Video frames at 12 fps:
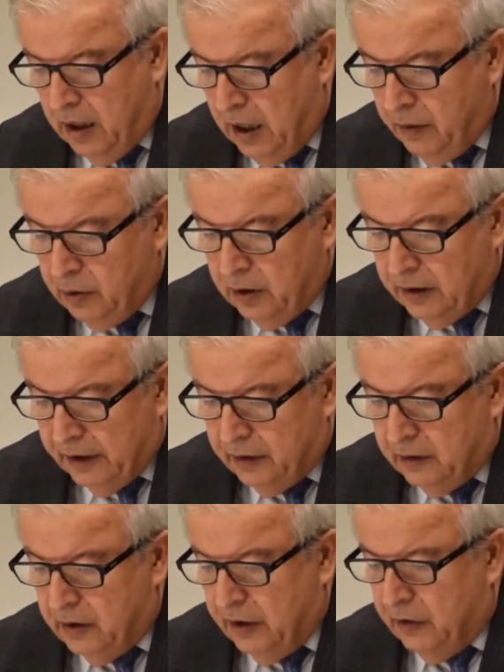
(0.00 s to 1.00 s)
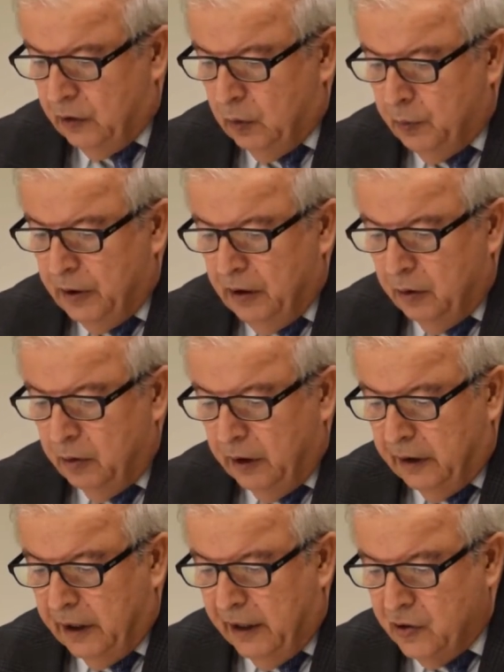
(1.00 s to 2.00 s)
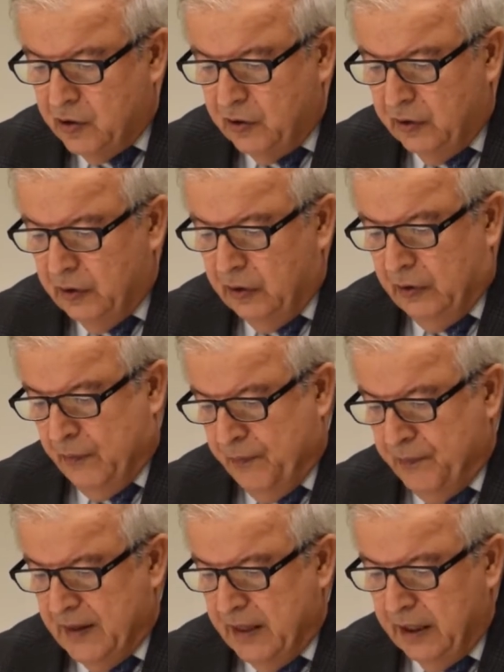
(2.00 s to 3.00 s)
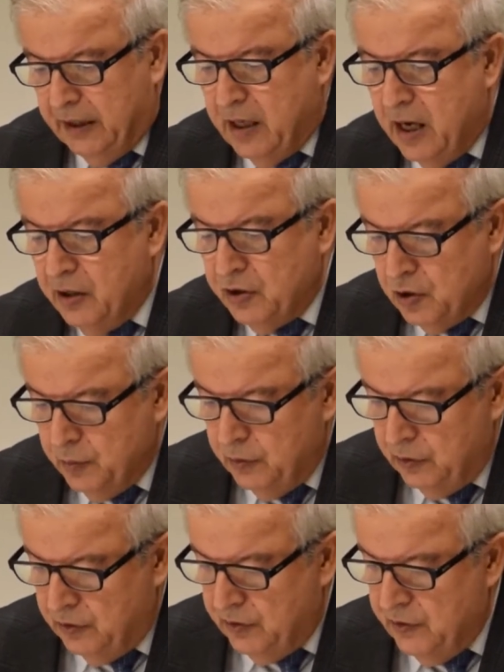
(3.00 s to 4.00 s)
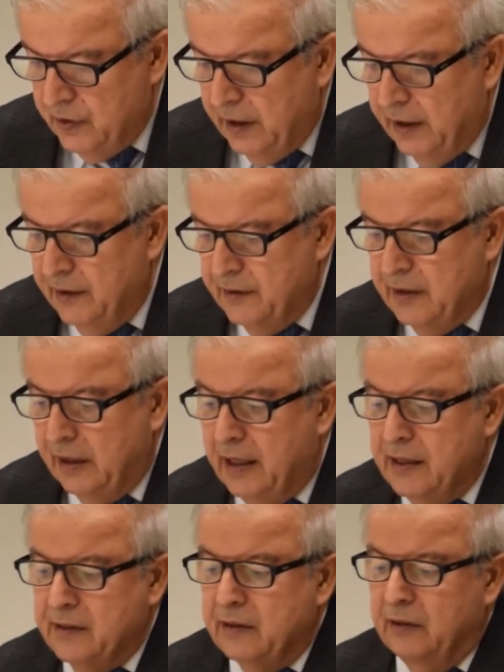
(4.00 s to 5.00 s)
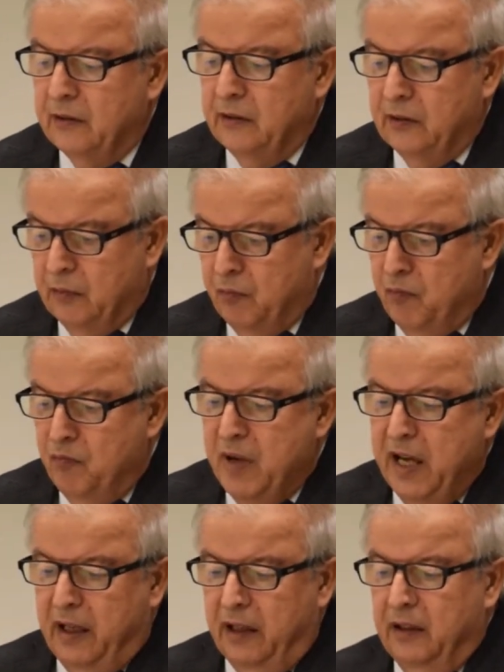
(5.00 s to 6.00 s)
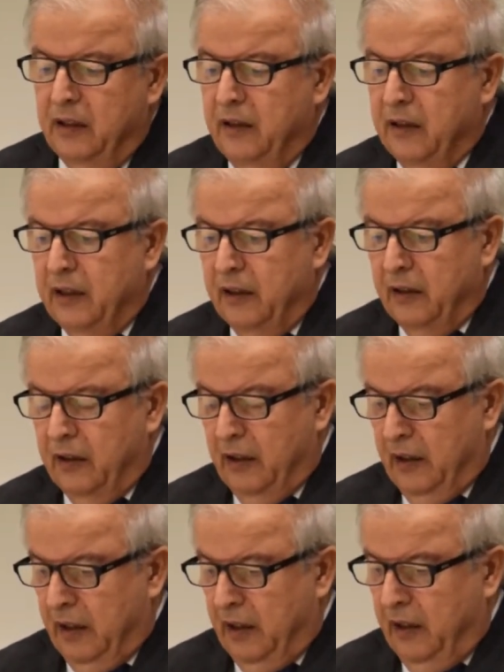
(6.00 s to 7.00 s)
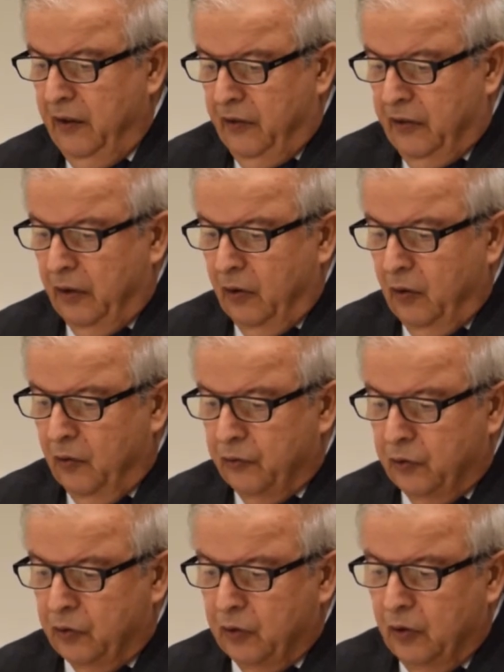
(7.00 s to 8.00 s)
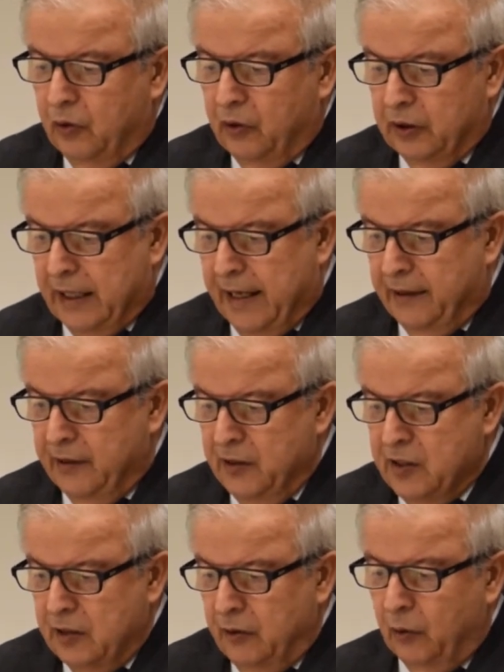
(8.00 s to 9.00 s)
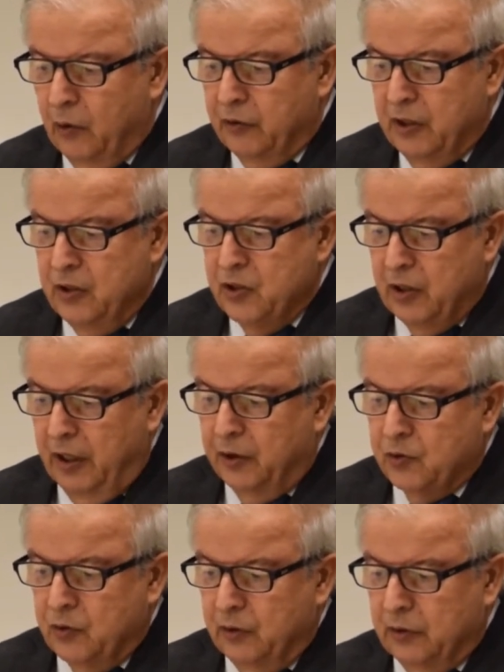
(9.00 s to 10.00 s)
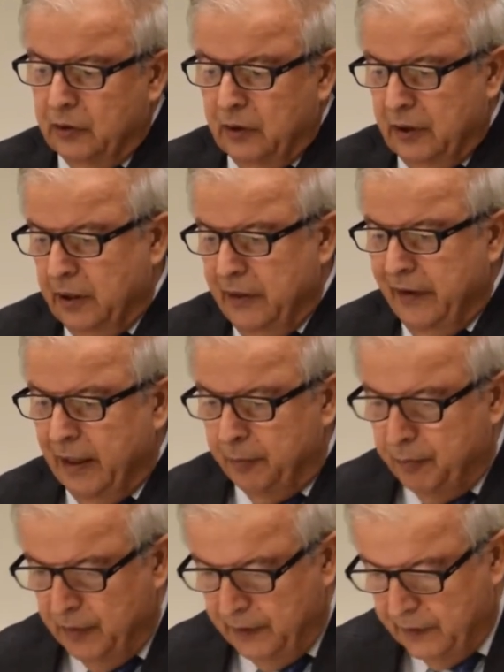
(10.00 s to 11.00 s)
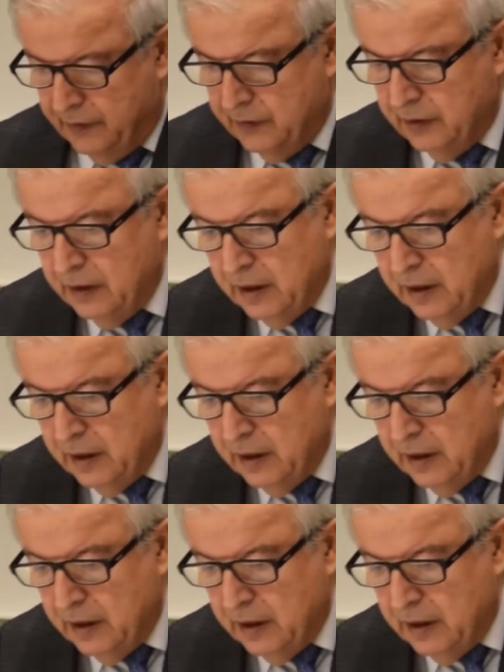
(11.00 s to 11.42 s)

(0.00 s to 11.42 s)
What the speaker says: I would like just to bring to your attention the contribution that Zoroastrians made in the history of thought and history of intellectual developments.